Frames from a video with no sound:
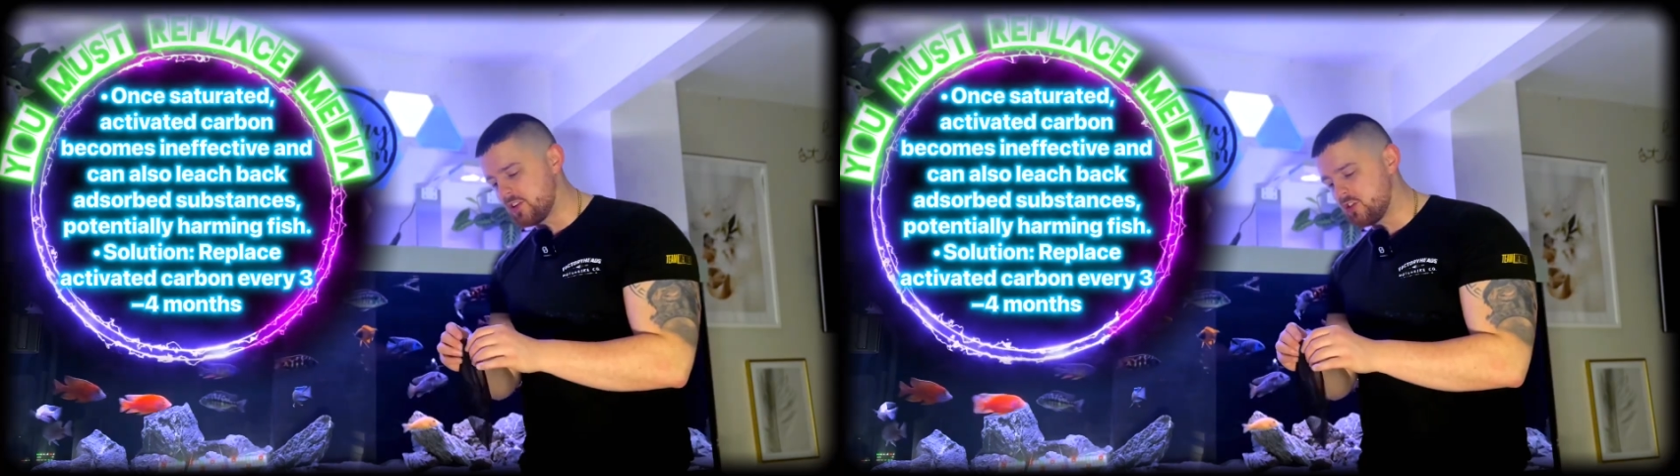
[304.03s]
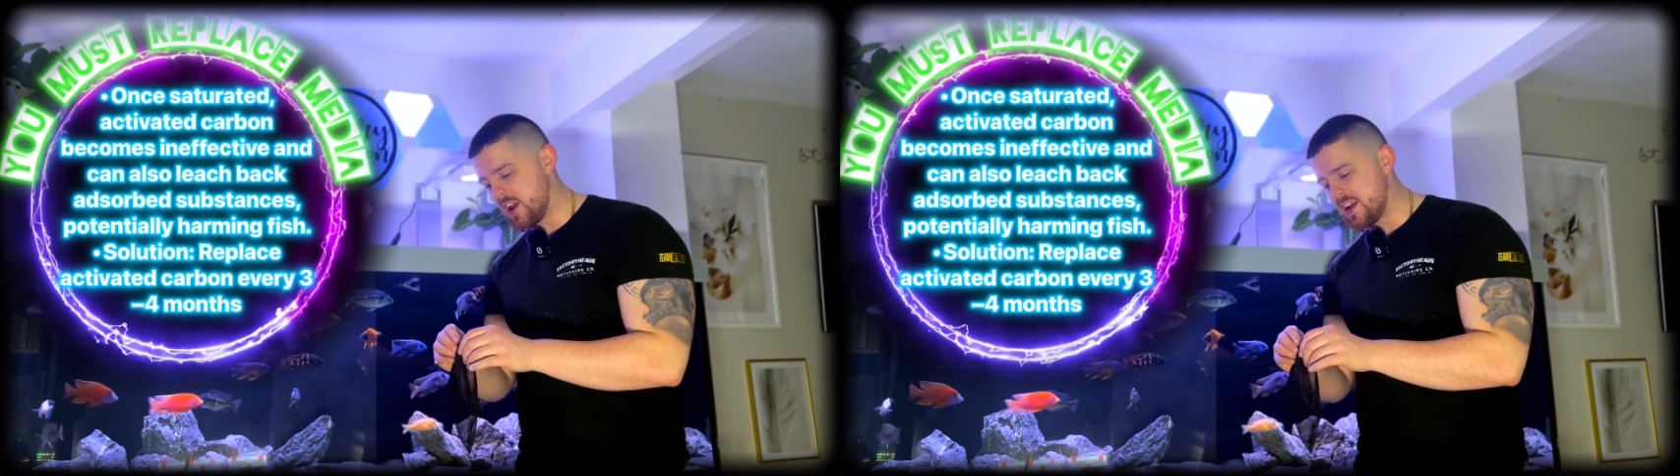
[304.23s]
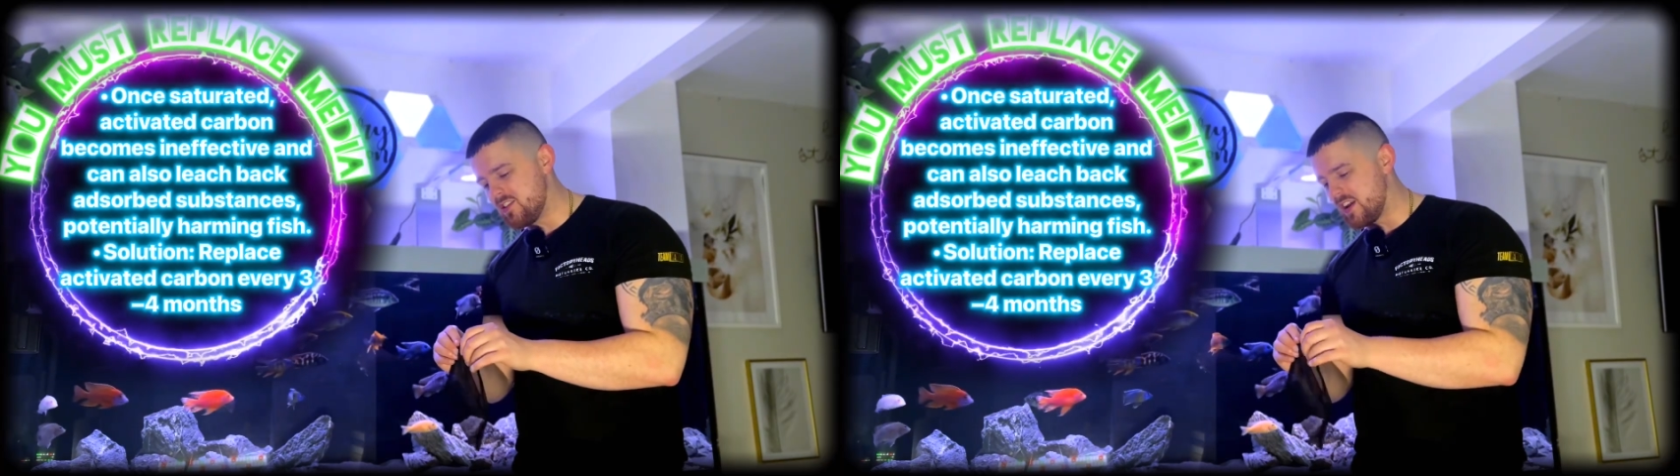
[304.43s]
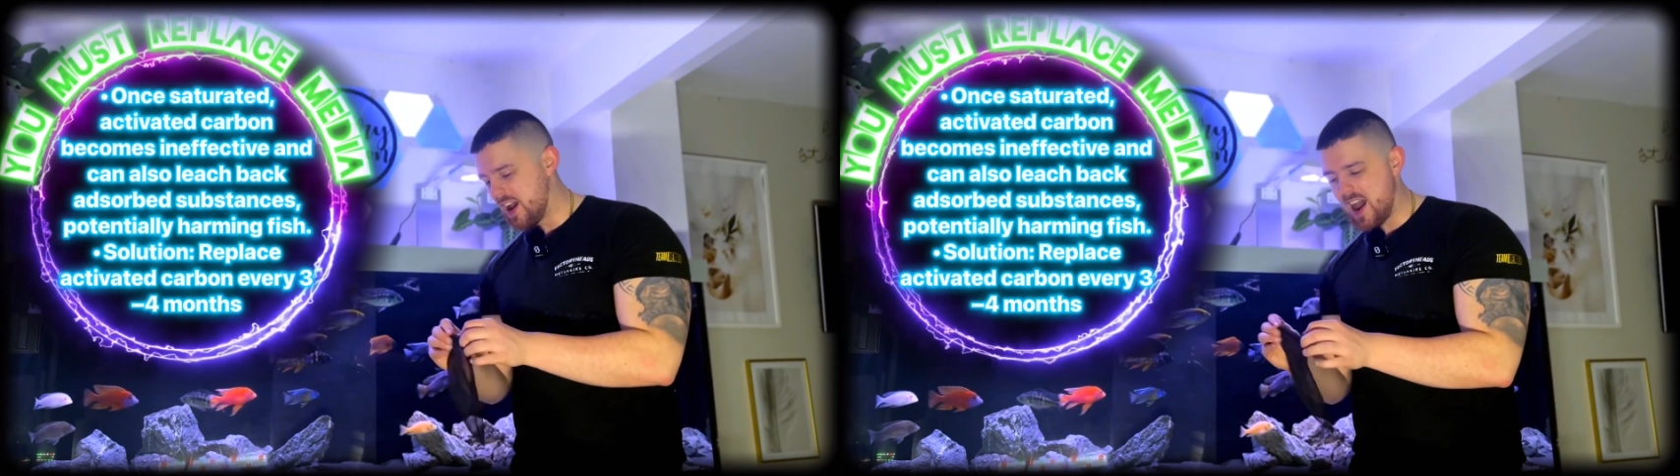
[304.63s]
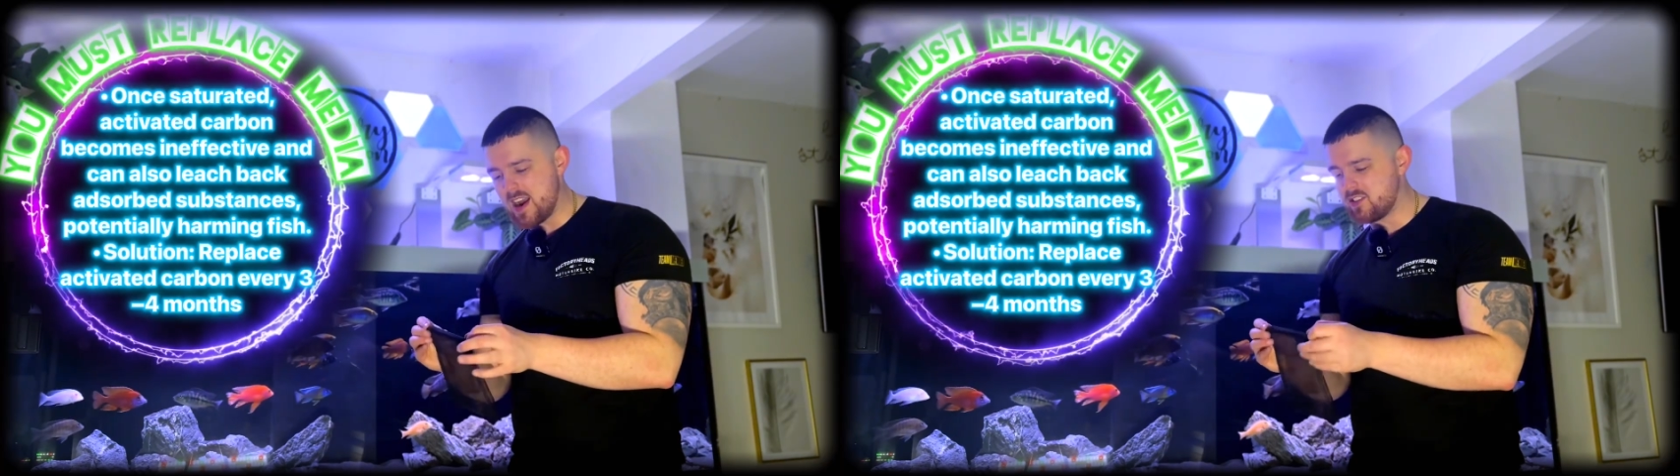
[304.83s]
to change it,
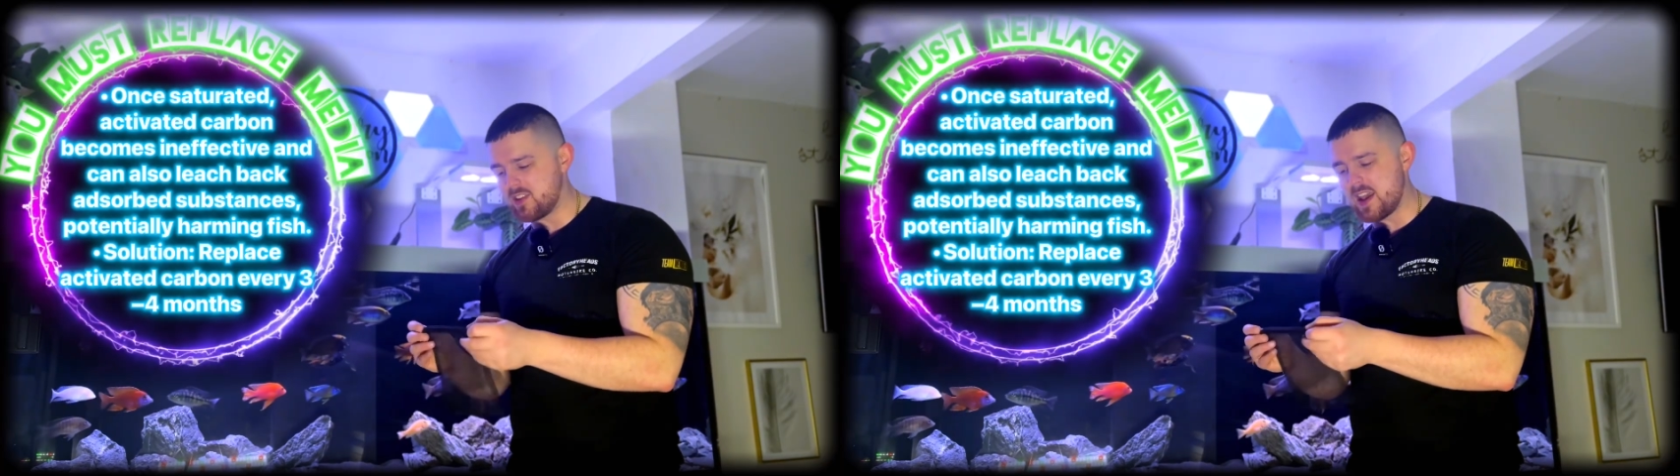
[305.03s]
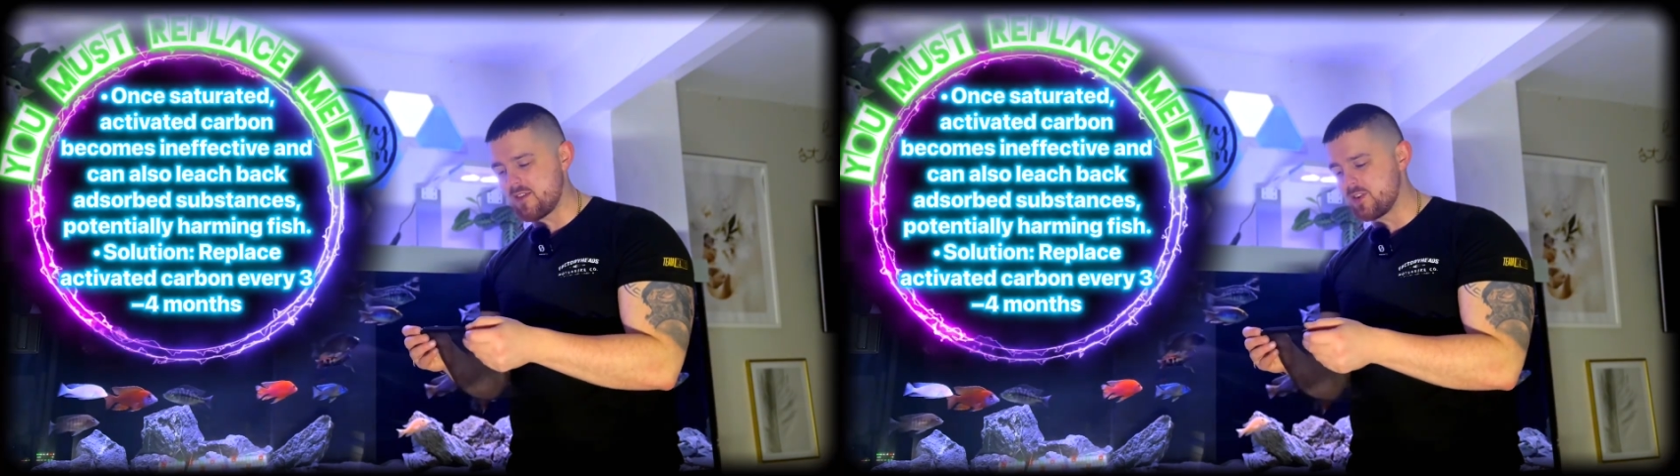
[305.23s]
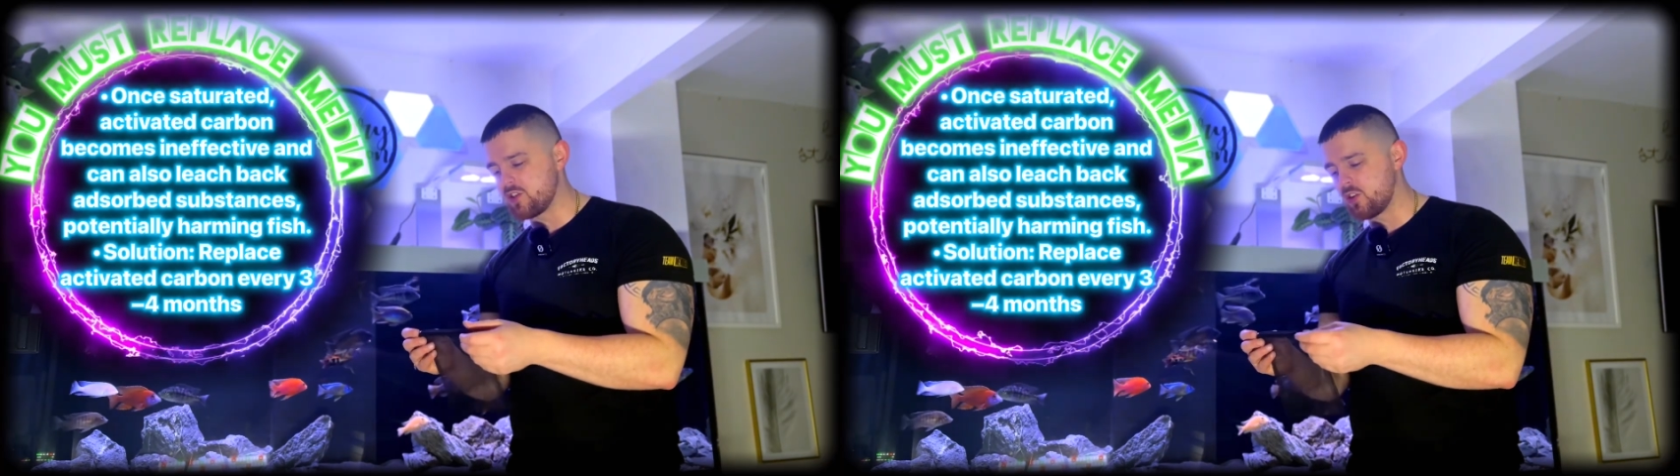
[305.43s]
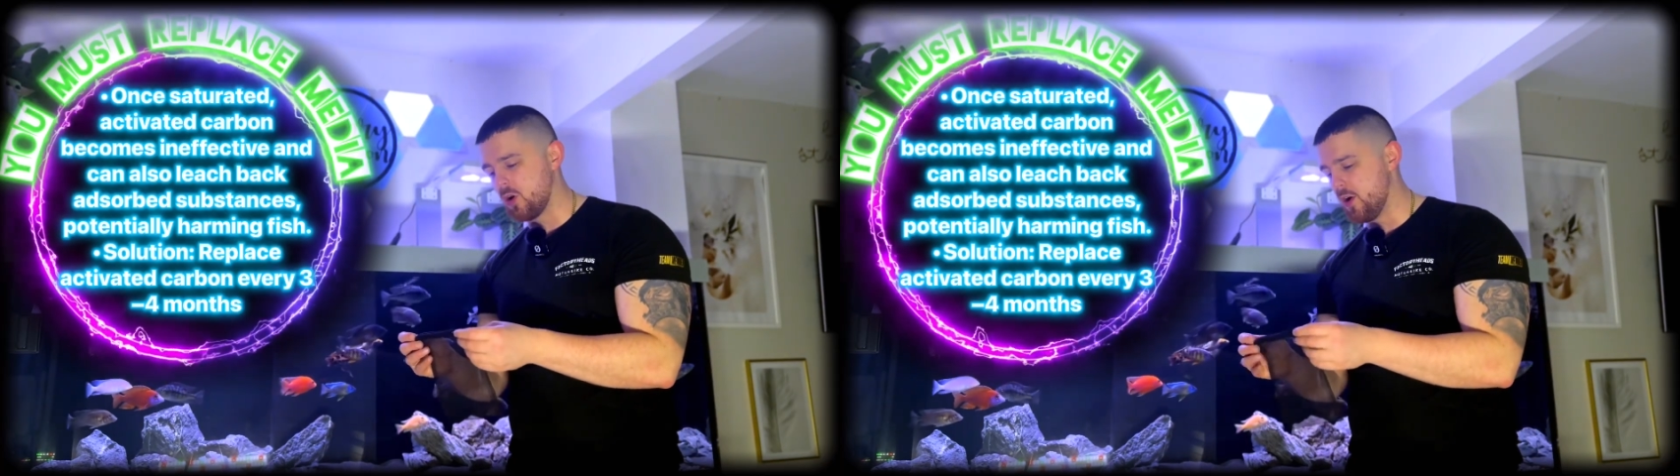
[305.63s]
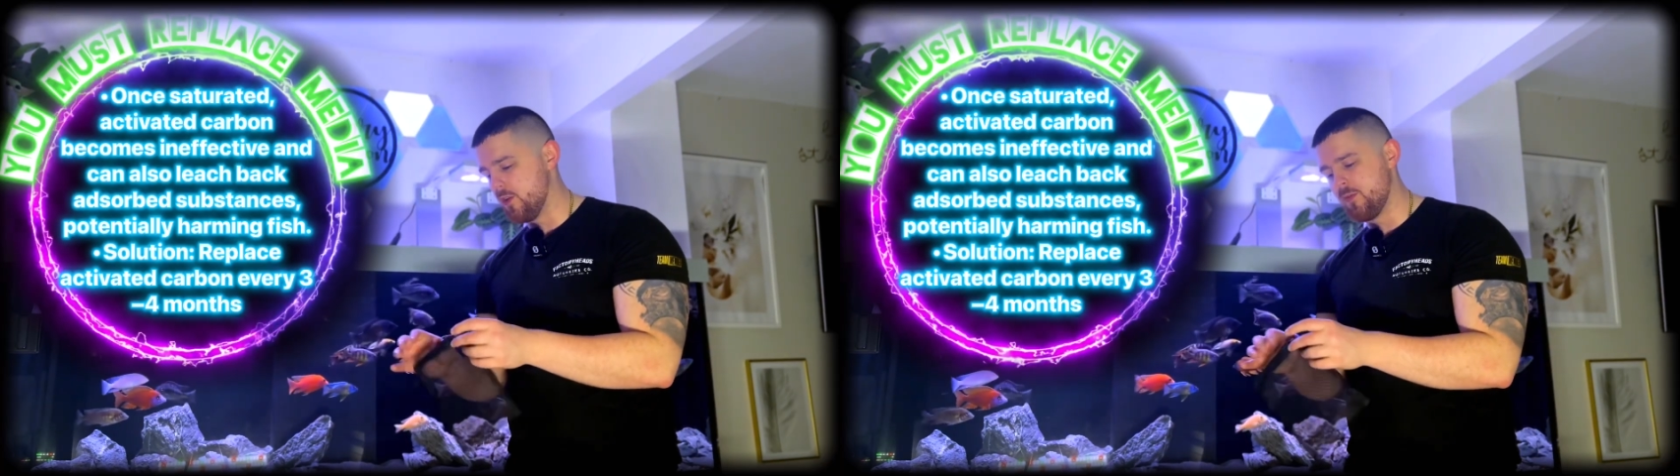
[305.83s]
I'd say, every
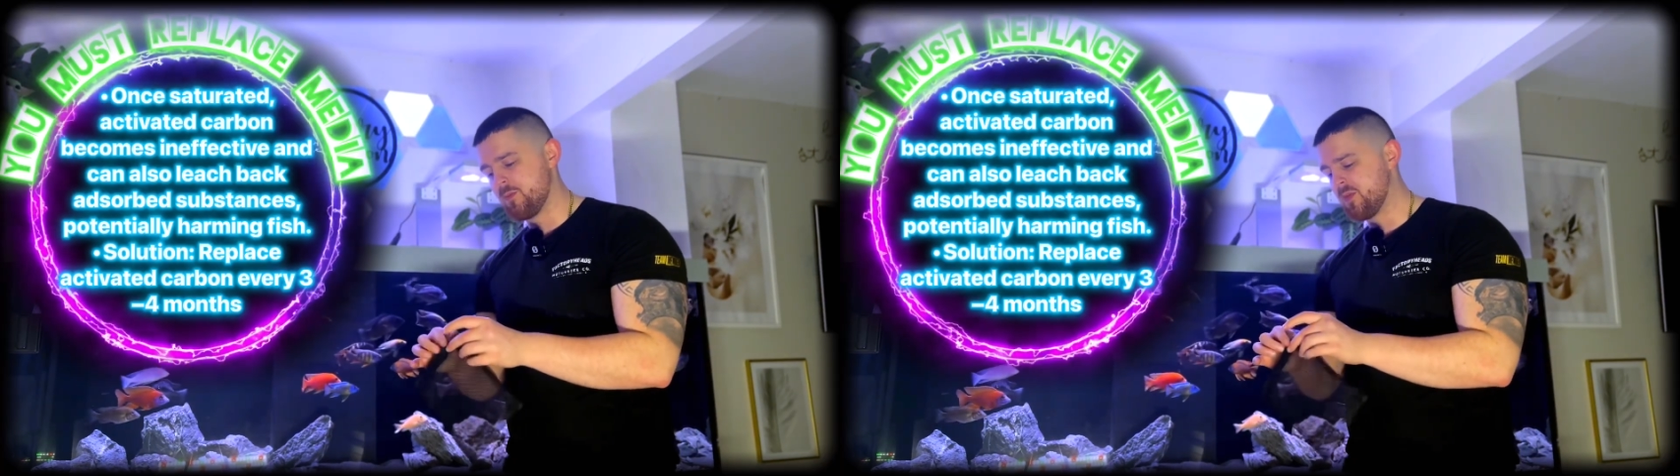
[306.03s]
sort of